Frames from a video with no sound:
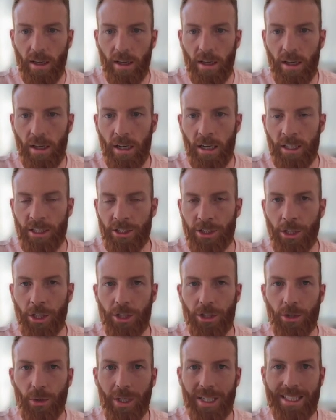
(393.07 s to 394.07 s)
It's going
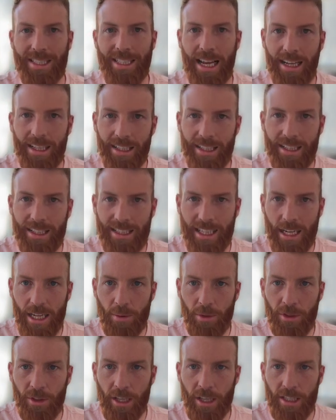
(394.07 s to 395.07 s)
to do exactly the same
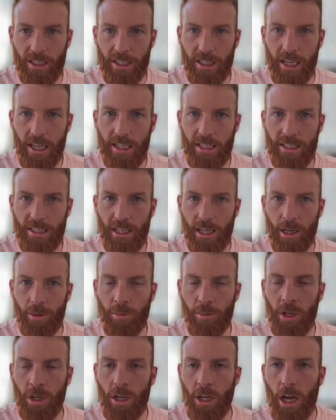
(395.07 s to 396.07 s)
thing as last time,
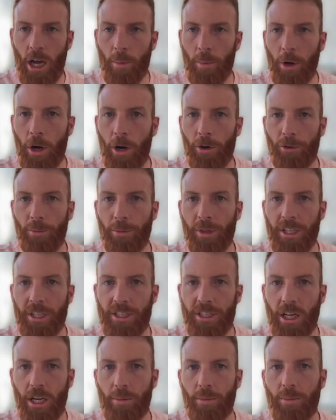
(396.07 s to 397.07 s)
apart from this
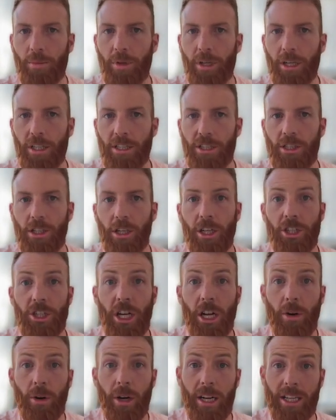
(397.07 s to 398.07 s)
time it's going to
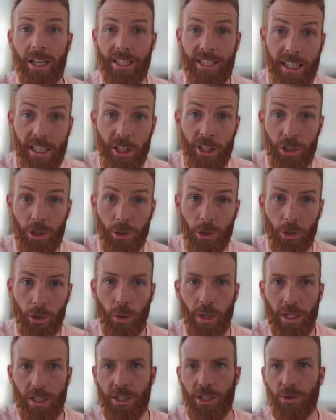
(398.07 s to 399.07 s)
generate a signature
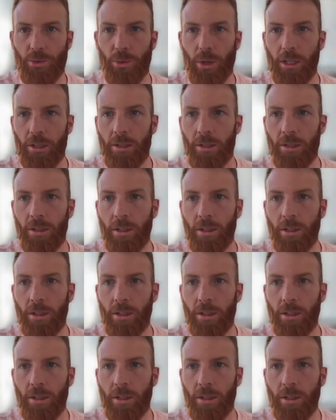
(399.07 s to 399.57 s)
request as well.